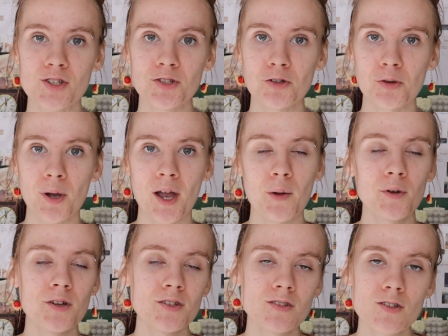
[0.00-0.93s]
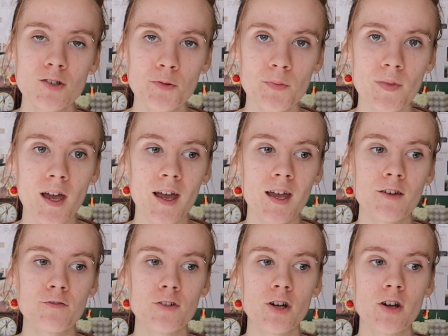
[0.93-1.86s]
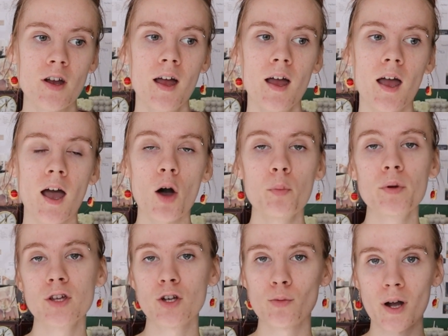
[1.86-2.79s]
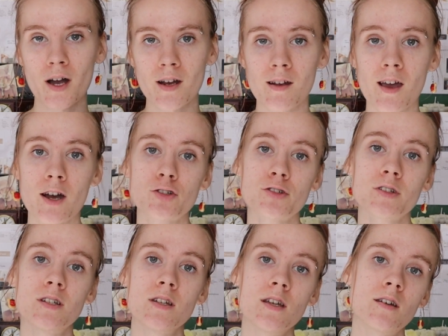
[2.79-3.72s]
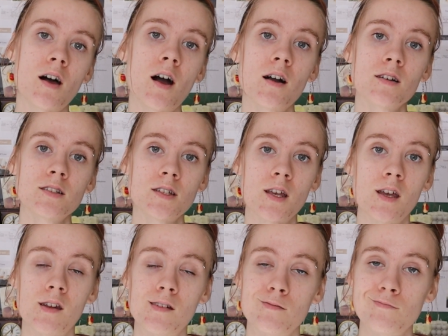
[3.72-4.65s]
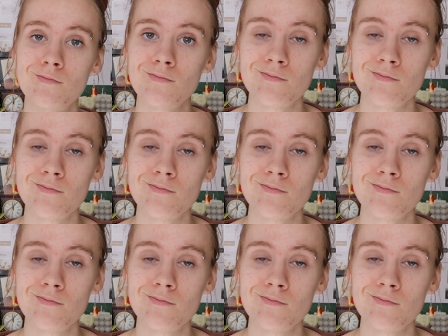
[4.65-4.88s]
so I would assume that if you're helping your body naturally detox and